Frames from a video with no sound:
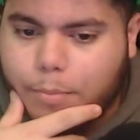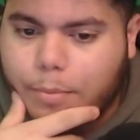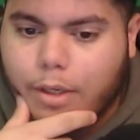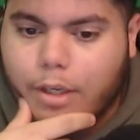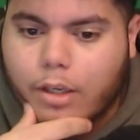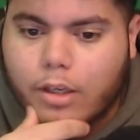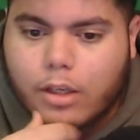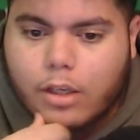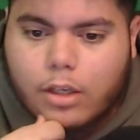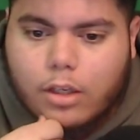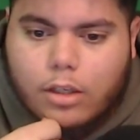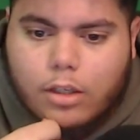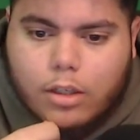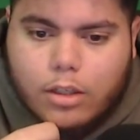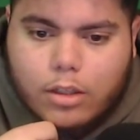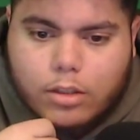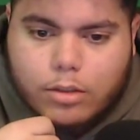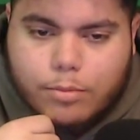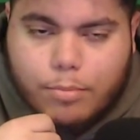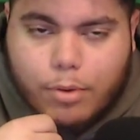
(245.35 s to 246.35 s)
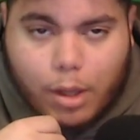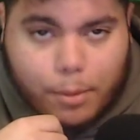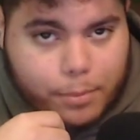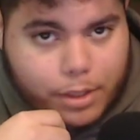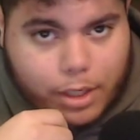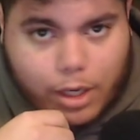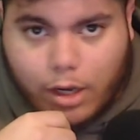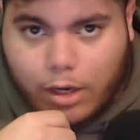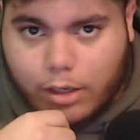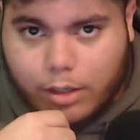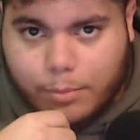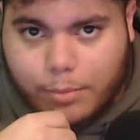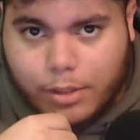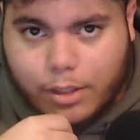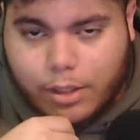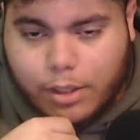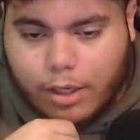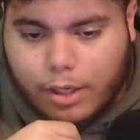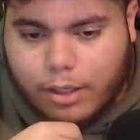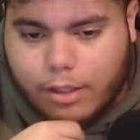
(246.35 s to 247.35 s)
me, probably not going to be the
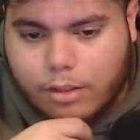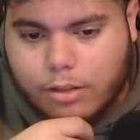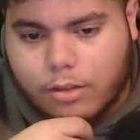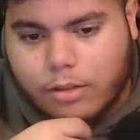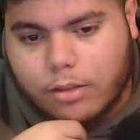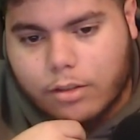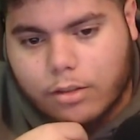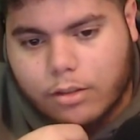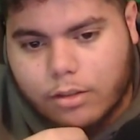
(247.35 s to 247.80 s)
case.